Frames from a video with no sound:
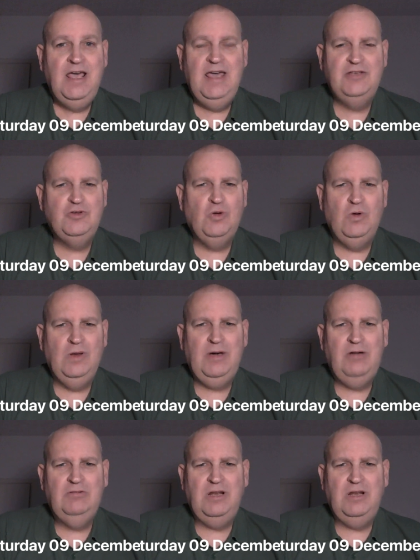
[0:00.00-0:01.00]
It's all
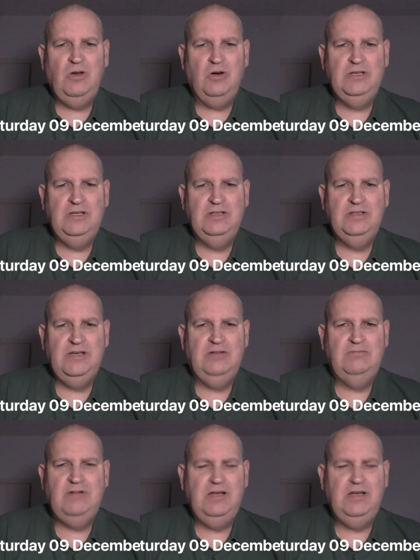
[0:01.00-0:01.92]
about locking down,